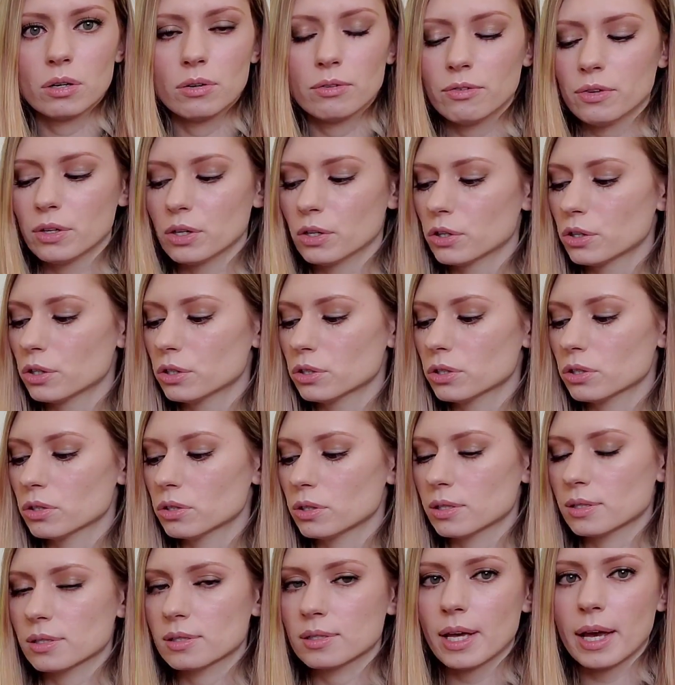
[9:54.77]
finger to
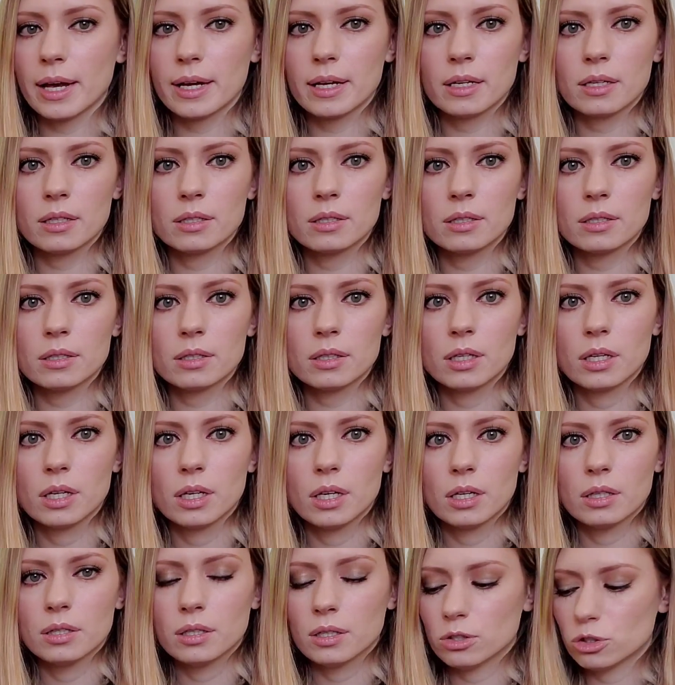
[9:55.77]
the second,
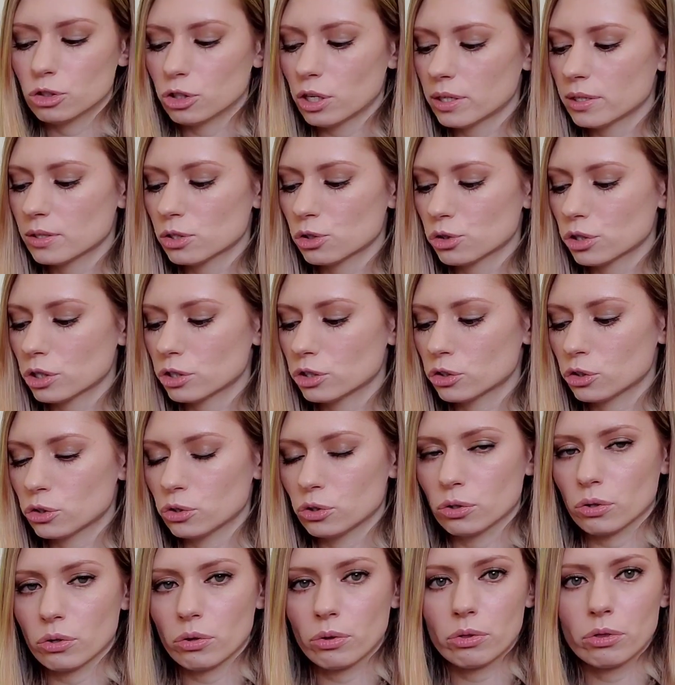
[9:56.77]
then try to stretch to
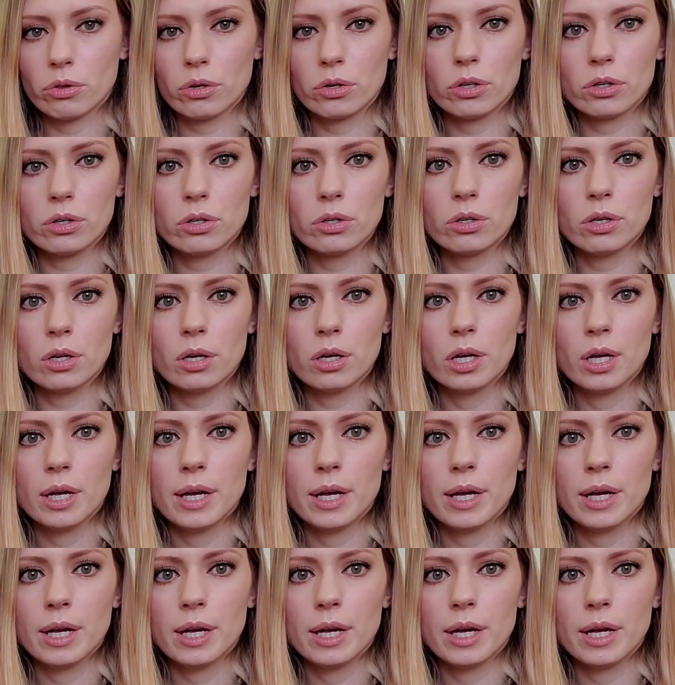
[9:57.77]
your third,